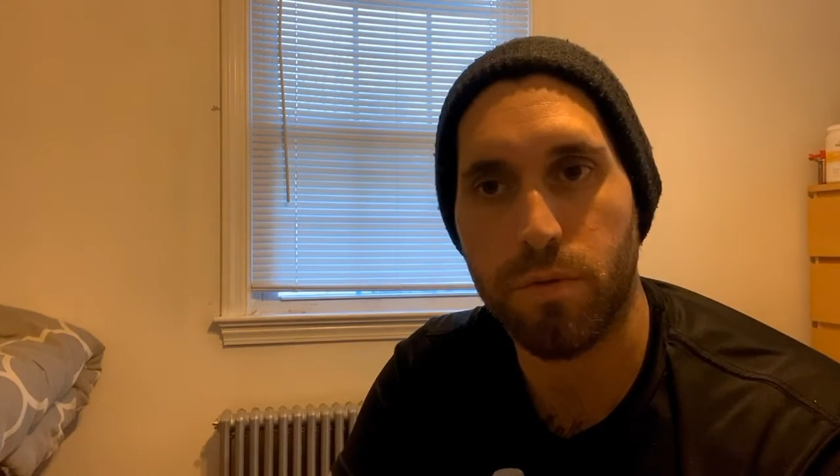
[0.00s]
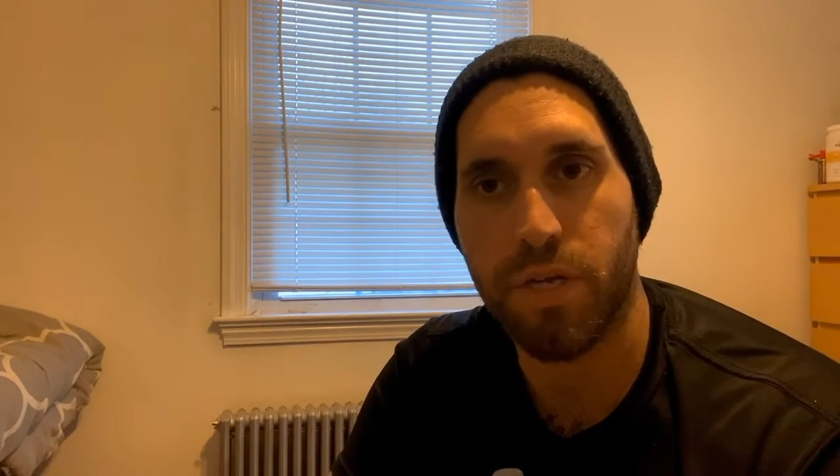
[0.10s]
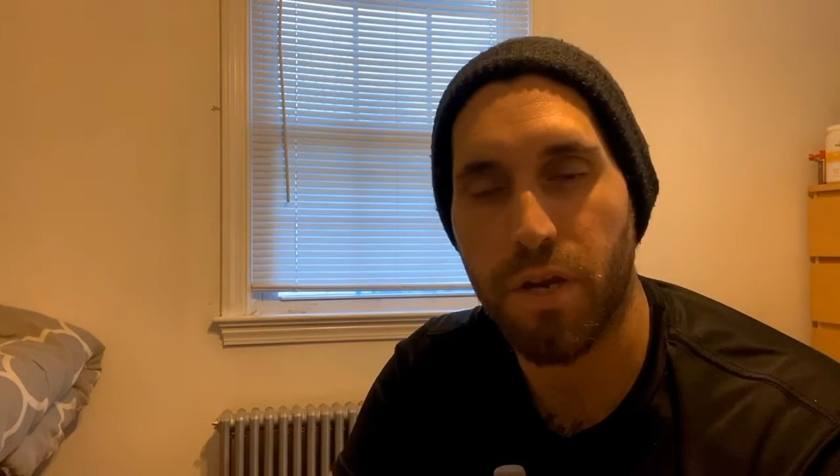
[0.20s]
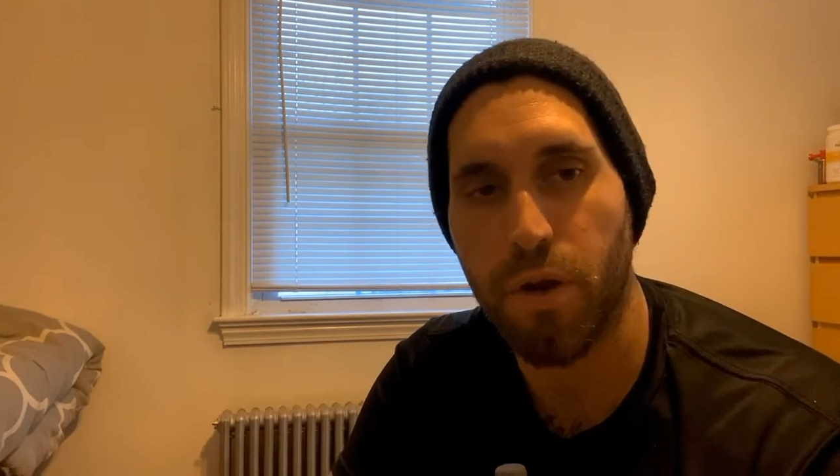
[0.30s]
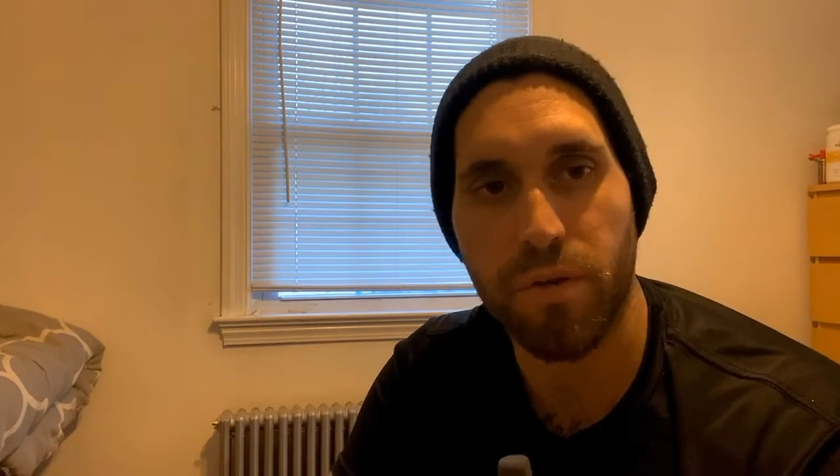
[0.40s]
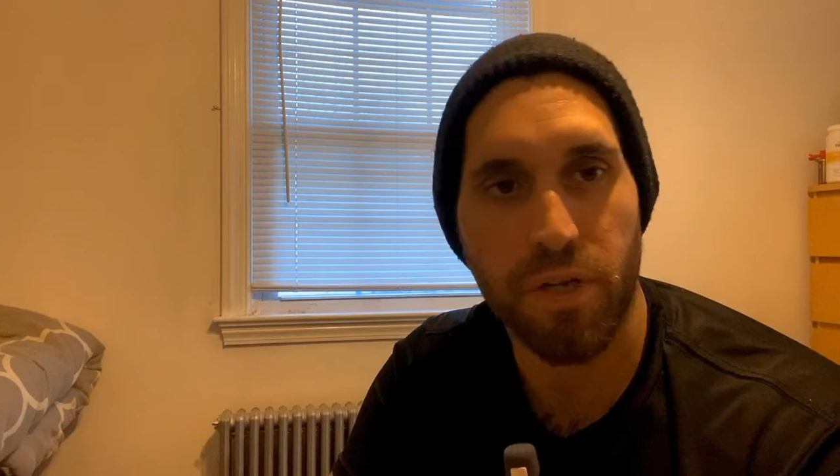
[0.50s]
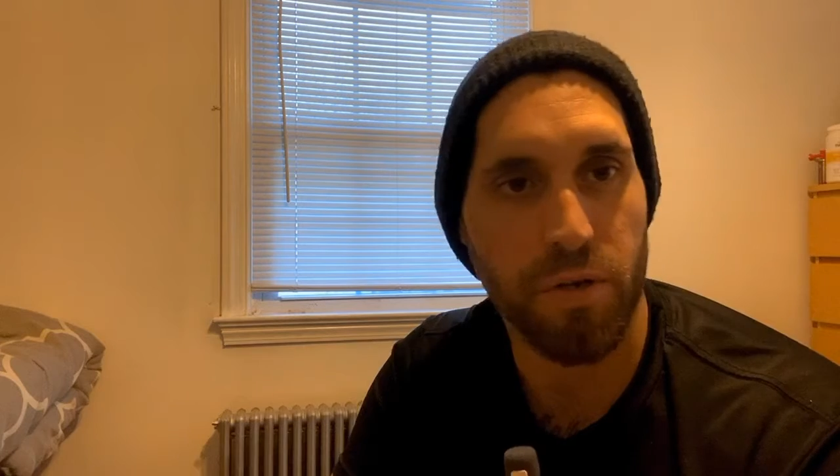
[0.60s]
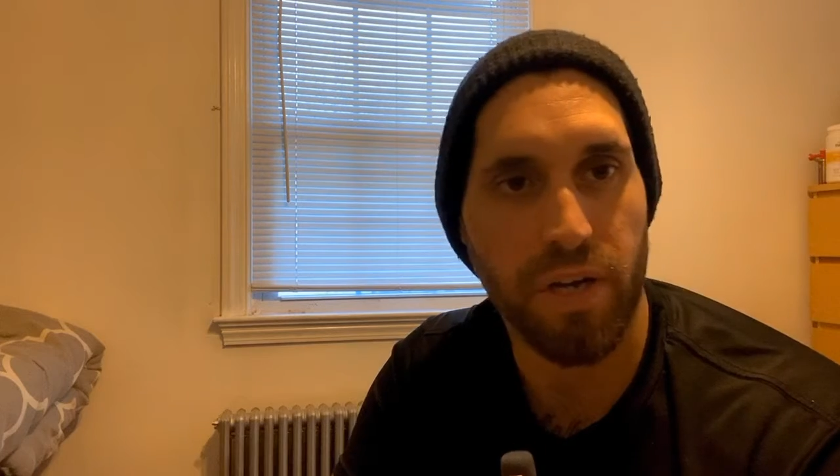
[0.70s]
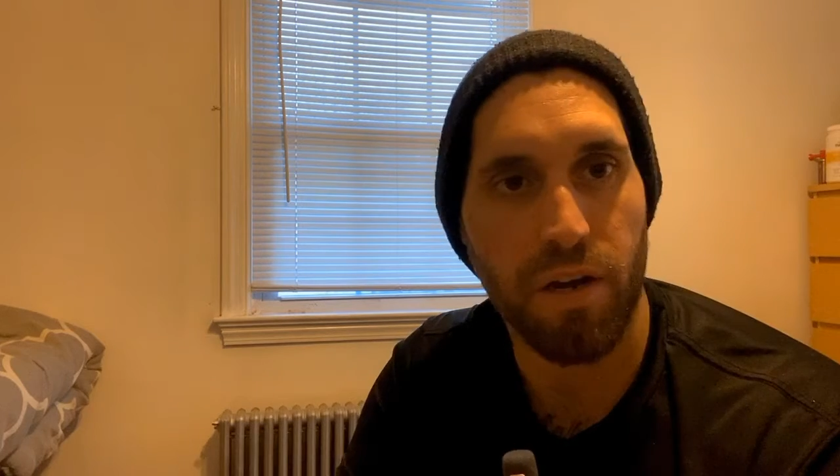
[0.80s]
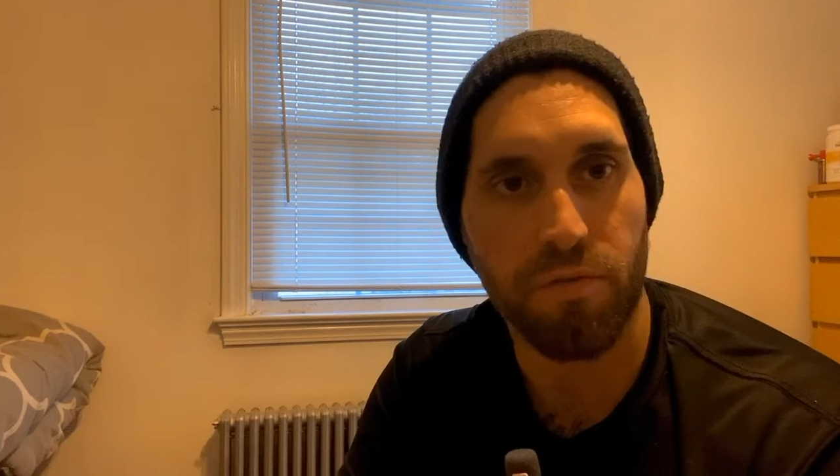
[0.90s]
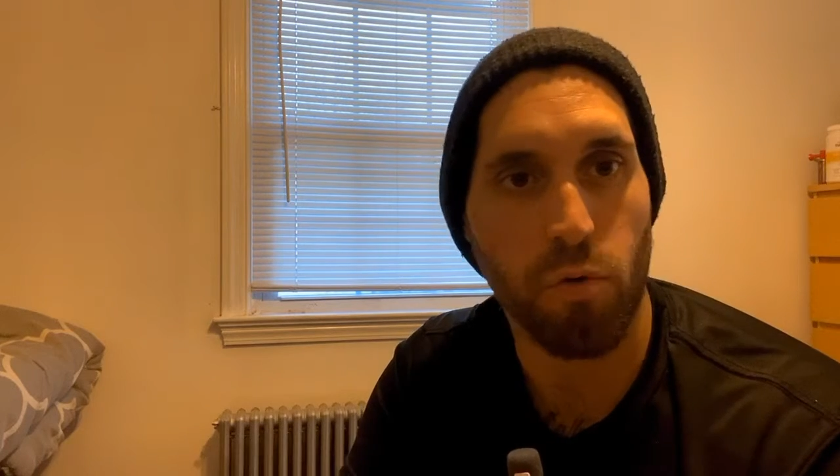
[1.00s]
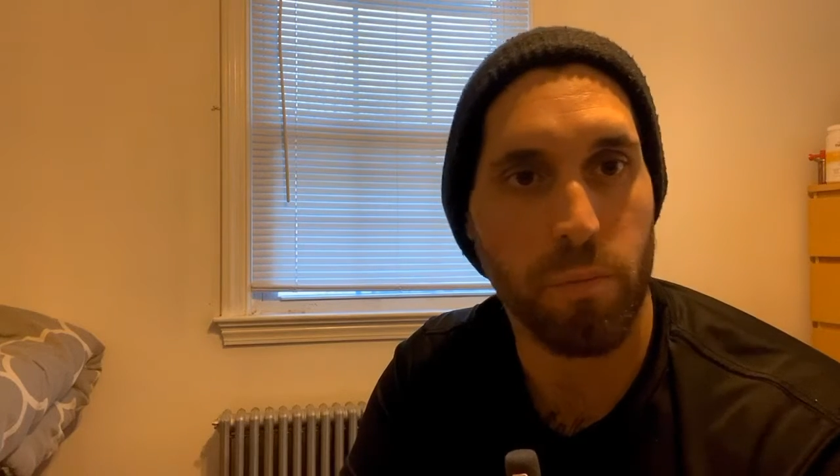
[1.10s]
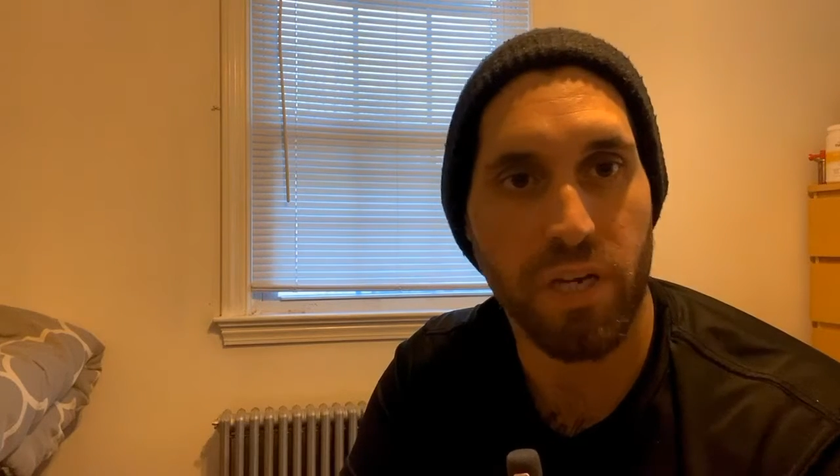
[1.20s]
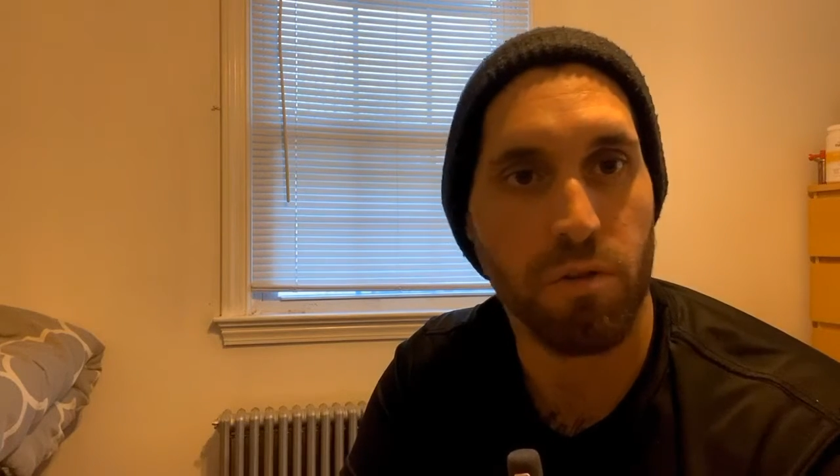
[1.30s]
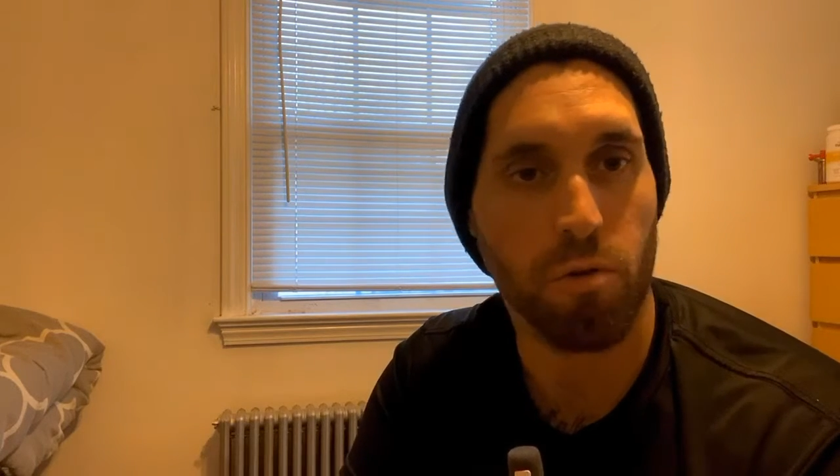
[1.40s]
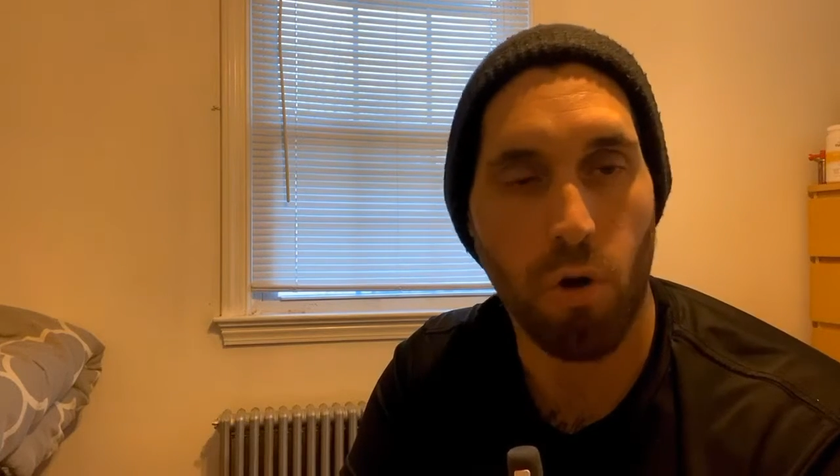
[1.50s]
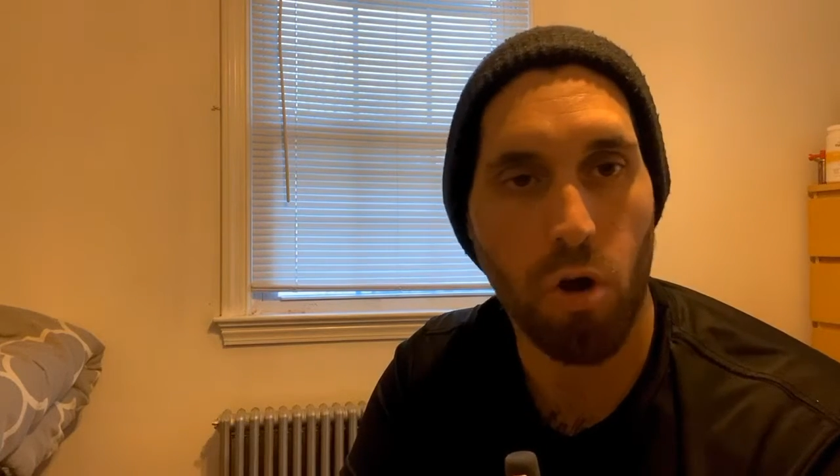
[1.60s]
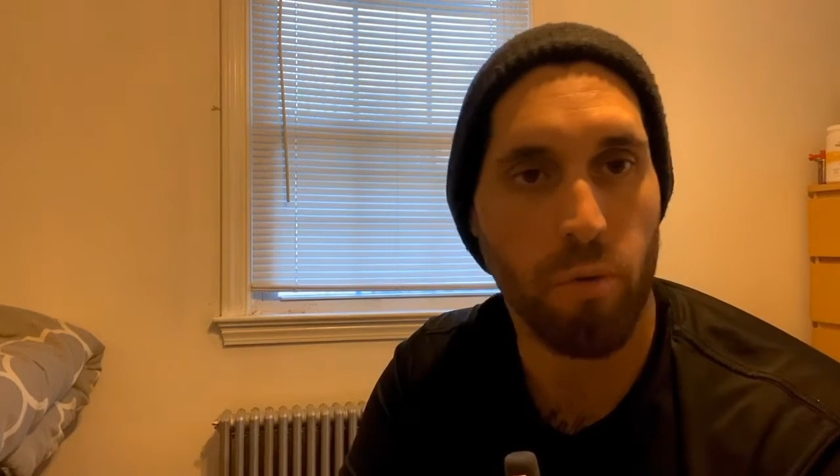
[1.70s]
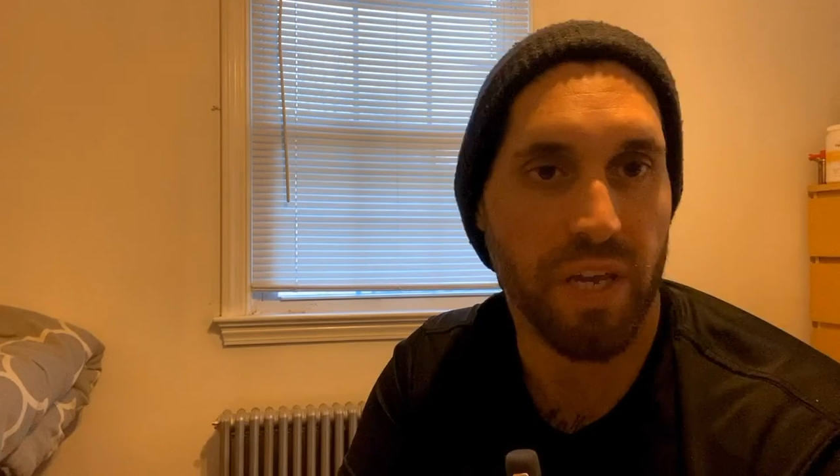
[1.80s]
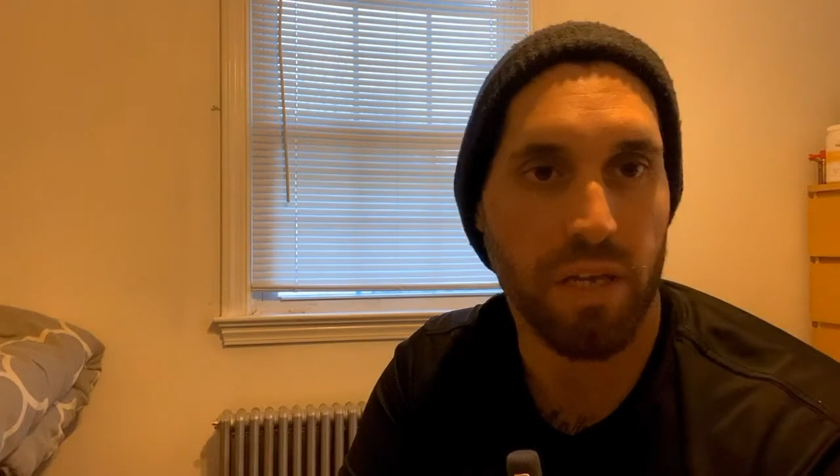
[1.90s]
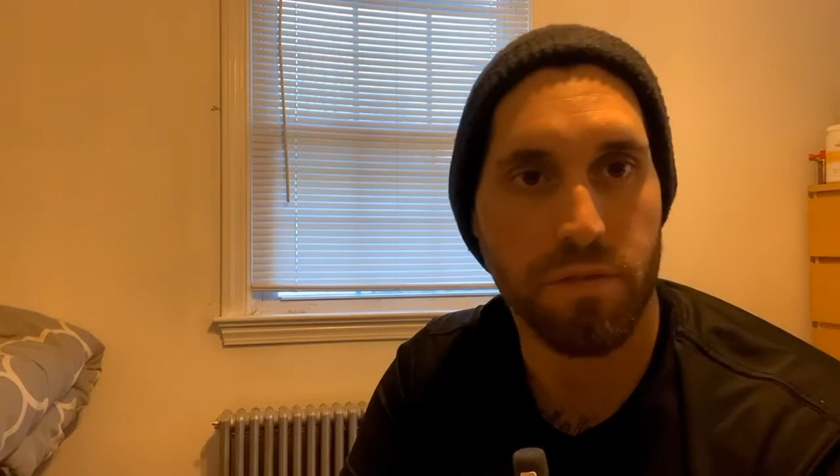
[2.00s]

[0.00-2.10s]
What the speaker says: you're kind of forming a little army